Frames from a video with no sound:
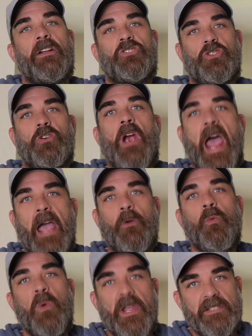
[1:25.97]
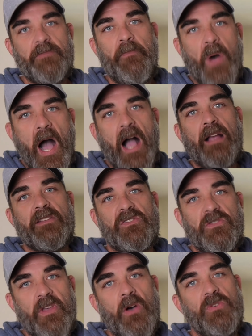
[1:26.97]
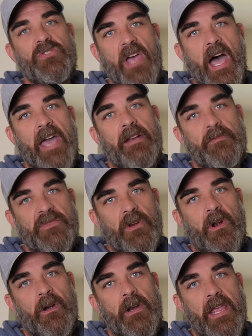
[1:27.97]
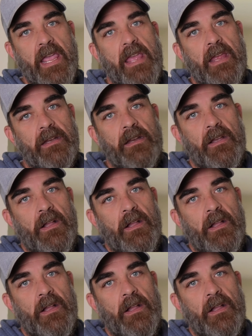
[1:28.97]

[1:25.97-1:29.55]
track which box those items are in.